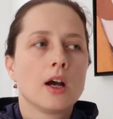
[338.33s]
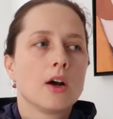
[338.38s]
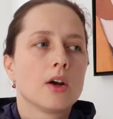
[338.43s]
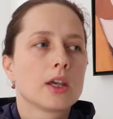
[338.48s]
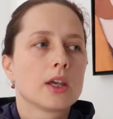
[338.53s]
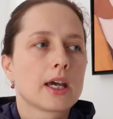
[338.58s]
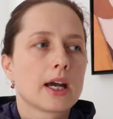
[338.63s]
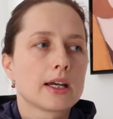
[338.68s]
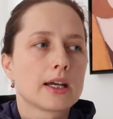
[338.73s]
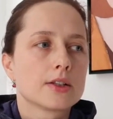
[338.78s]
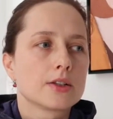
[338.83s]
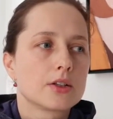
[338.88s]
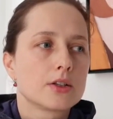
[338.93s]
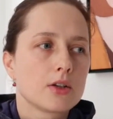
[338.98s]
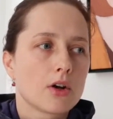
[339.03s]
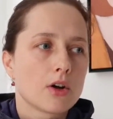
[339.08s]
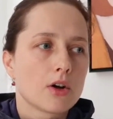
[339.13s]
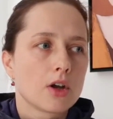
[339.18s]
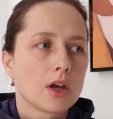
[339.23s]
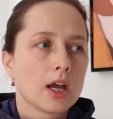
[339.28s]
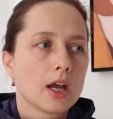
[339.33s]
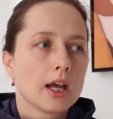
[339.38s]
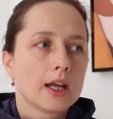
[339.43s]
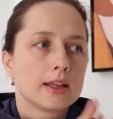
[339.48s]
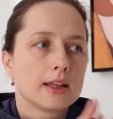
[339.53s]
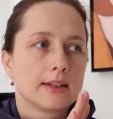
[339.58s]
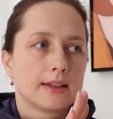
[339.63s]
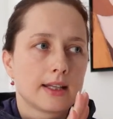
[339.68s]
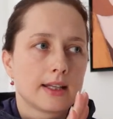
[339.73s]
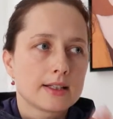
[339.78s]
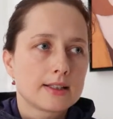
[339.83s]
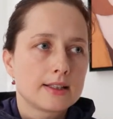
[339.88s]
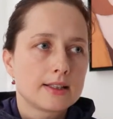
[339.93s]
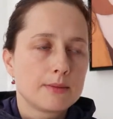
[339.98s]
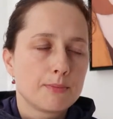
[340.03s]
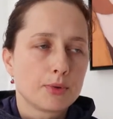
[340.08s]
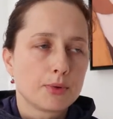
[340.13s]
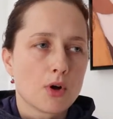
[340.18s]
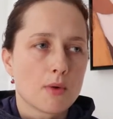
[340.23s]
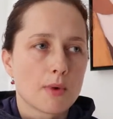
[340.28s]
Okay, so that's
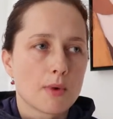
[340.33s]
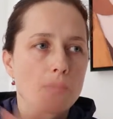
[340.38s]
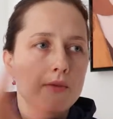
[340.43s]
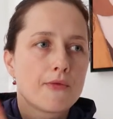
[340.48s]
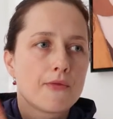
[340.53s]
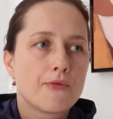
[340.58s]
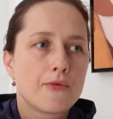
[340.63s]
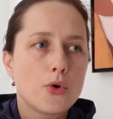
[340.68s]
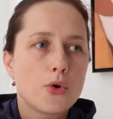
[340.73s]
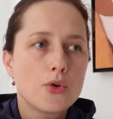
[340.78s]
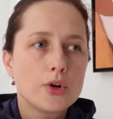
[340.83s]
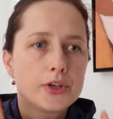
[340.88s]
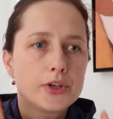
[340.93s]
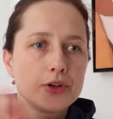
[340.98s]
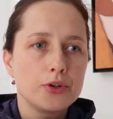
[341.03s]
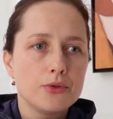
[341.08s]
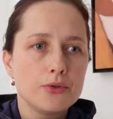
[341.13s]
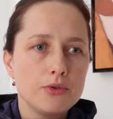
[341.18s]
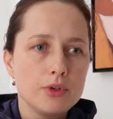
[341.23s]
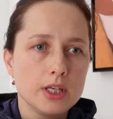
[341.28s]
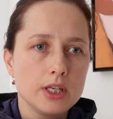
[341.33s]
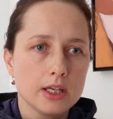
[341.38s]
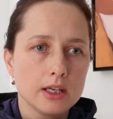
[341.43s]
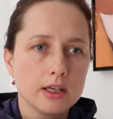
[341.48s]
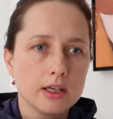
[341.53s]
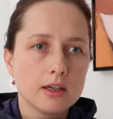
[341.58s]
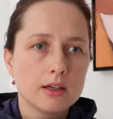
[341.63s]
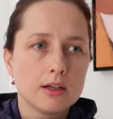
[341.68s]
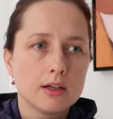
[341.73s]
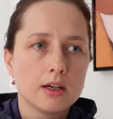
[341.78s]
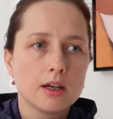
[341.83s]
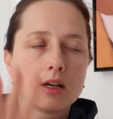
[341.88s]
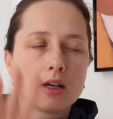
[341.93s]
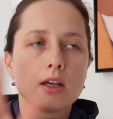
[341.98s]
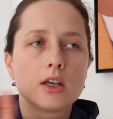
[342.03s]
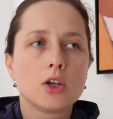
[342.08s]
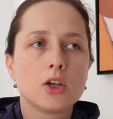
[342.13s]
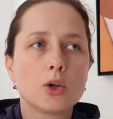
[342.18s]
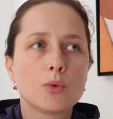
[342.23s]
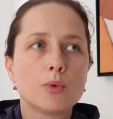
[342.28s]
diploma. For uni,
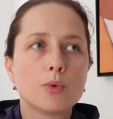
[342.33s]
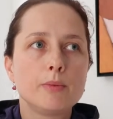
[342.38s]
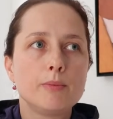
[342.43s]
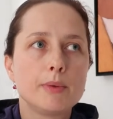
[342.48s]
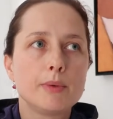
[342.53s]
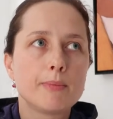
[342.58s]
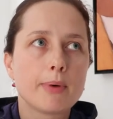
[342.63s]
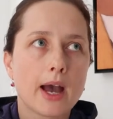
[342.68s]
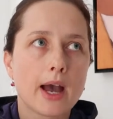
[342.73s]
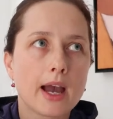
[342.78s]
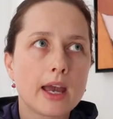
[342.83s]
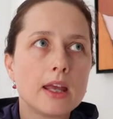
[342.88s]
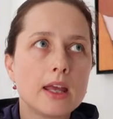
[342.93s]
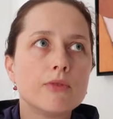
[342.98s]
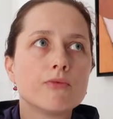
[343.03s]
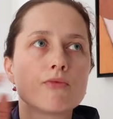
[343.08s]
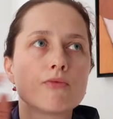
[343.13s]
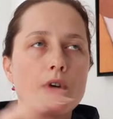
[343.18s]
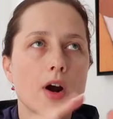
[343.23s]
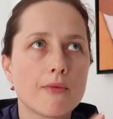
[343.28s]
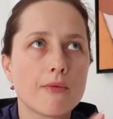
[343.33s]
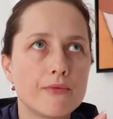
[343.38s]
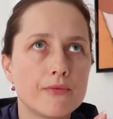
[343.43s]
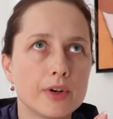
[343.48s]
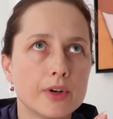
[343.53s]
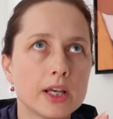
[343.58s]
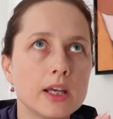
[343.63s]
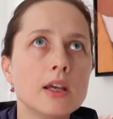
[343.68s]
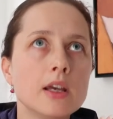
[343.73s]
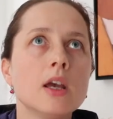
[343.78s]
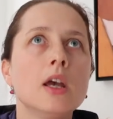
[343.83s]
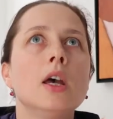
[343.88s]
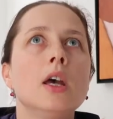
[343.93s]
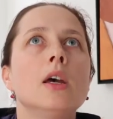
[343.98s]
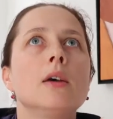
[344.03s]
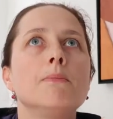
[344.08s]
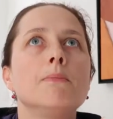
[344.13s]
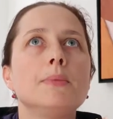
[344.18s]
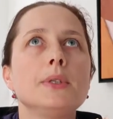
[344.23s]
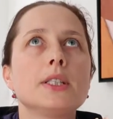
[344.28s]
you will be paying roughly
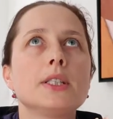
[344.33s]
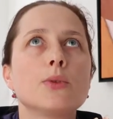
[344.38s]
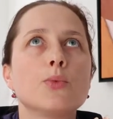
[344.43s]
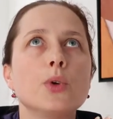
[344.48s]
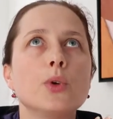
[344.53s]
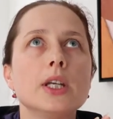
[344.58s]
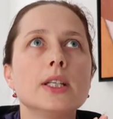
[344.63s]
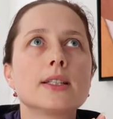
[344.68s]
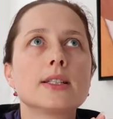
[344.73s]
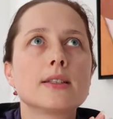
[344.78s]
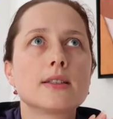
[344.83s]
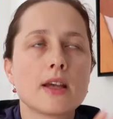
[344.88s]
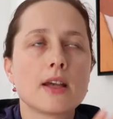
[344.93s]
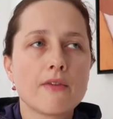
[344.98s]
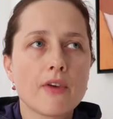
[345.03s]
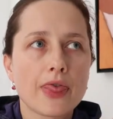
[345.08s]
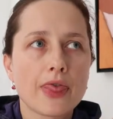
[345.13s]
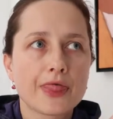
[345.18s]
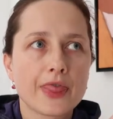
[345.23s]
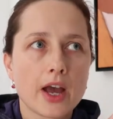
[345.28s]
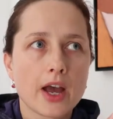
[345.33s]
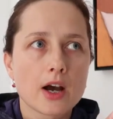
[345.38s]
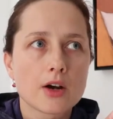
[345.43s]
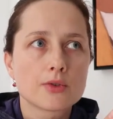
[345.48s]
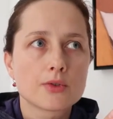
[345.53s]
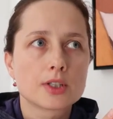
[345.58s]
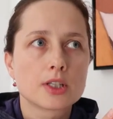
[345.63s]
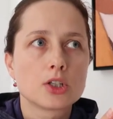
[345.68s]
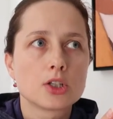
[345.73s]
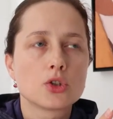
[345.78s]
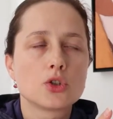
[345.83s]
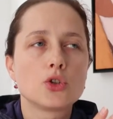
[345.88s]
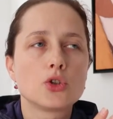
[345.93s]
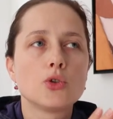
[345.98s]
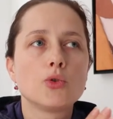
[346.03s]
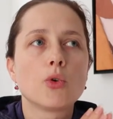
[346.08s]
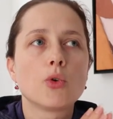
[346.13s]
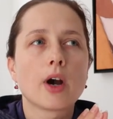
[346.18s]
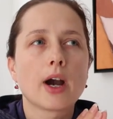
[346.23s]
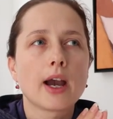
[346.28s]
between 7,000
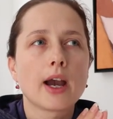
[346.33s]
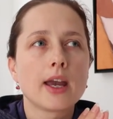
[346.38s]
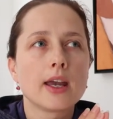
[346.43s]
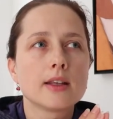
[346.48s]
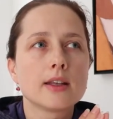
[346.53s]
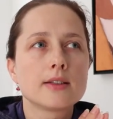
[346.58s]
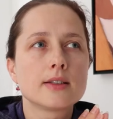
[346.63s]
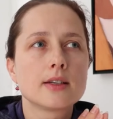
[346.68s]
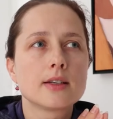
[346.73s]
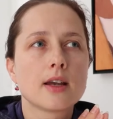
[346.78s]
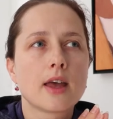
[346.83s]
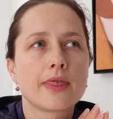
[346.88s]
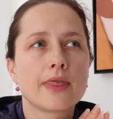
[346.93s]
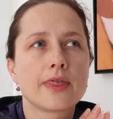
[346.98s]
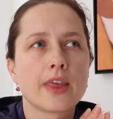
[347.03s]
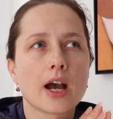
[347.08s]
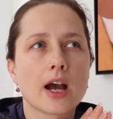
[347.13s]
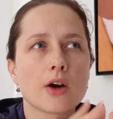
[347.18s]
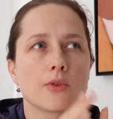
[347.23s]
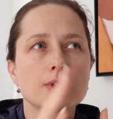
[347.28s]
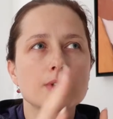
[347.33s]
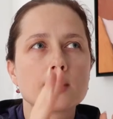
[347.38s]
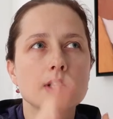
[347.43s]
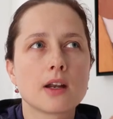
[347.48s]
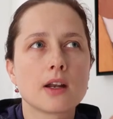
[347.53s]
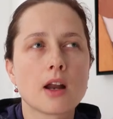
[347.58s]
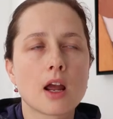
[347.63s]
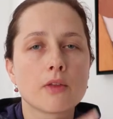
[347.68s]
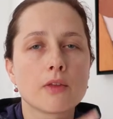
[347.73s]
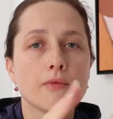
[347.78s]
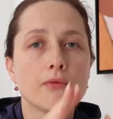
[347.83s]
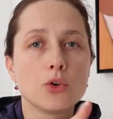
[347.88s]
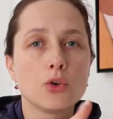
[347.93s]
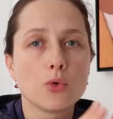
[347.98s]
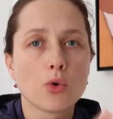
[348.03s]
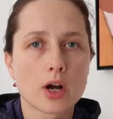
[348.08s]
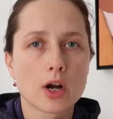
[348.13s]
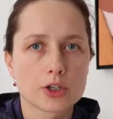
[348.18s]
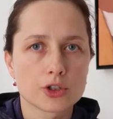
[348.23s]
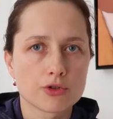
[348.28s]
to 8,000 thousand and
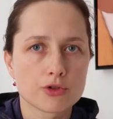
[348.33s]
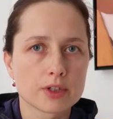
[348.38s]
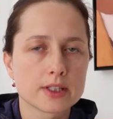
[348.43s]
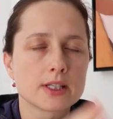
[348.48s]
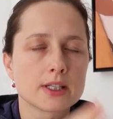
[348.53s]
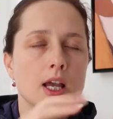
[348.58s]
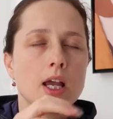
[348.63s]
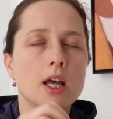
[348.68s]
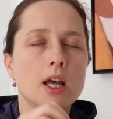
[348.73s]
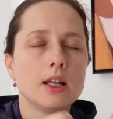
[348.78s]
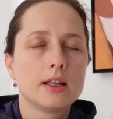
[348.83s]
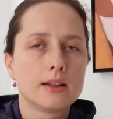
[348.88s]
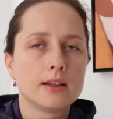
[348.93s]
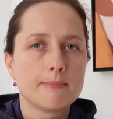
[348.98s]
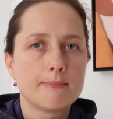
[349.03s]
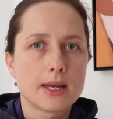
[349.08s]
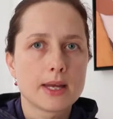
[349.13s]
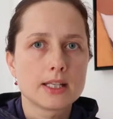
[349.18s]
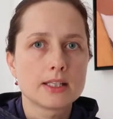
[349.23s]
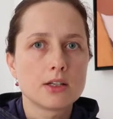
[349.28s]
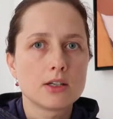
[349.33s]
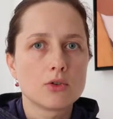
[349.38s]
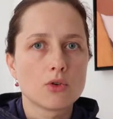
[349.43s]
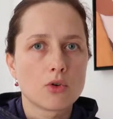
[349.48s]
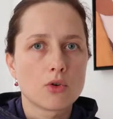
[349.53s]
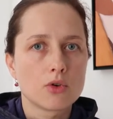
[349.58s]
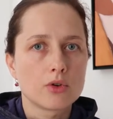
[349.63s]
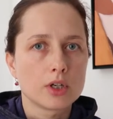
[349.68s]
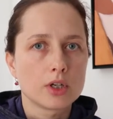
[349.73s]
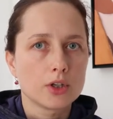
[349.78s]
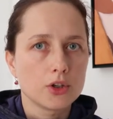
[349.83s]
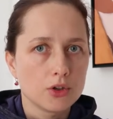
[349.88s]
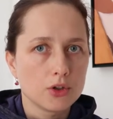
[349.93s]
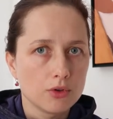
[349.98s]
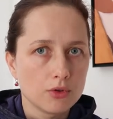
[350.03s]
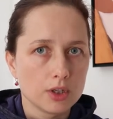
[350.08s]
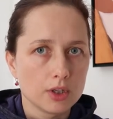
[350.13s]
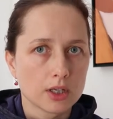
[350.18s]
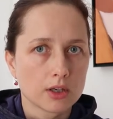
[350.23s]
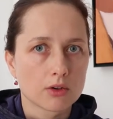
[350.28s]
few hundreds depending on a
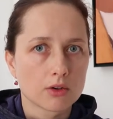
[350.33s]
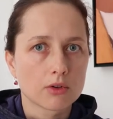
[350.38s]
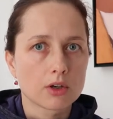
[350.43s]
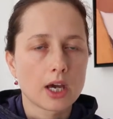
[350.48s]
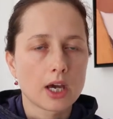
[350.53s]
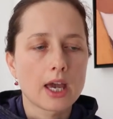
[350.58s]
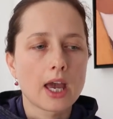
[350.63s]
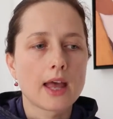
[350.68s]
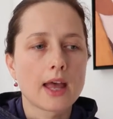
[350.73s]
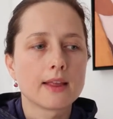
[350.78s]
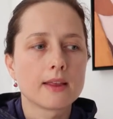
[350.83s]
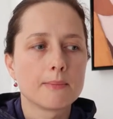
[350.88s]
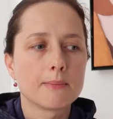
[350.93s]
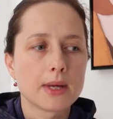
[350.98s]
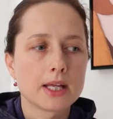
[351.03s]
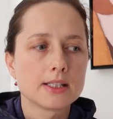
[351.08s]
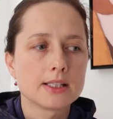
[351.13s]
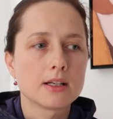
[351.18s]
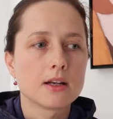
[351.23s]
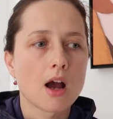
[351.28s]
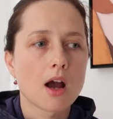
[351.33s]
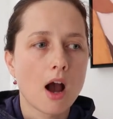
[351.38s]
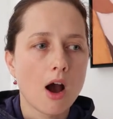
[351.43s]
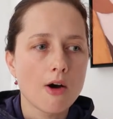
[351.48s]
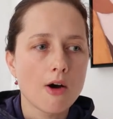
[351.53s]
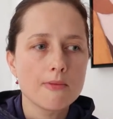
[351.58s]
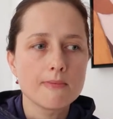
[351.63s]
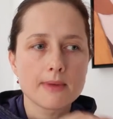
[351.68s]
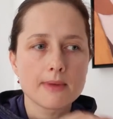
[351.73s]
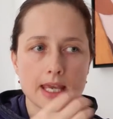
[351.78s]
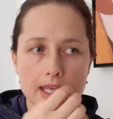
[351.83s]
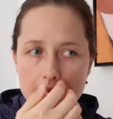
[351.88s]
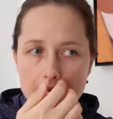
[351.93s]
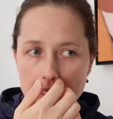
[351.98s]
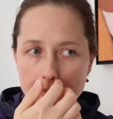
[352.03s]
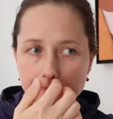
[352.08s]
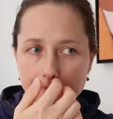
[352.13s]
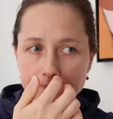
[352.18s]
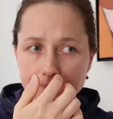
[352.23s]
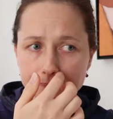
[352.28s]
uni okay and depending how
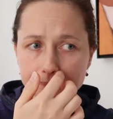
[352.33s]
many